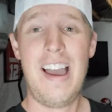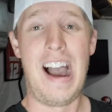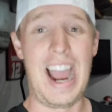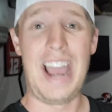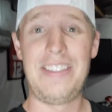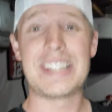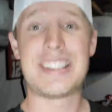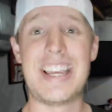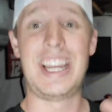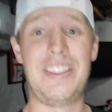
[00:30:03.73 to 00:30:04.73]
I had
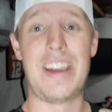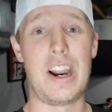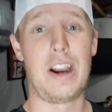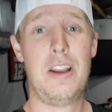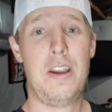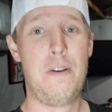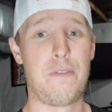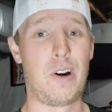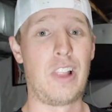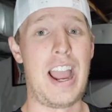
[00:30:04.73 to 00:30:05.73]
this thing in there
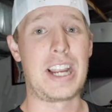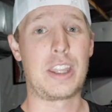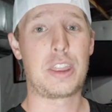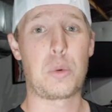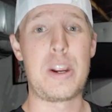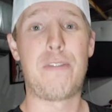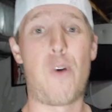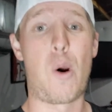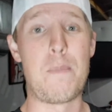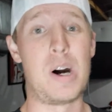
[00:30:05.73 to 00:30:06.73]
for like
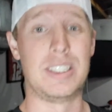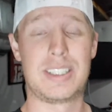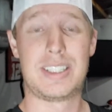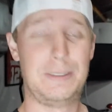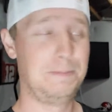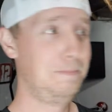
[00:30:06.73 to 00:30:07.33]
3-4 months.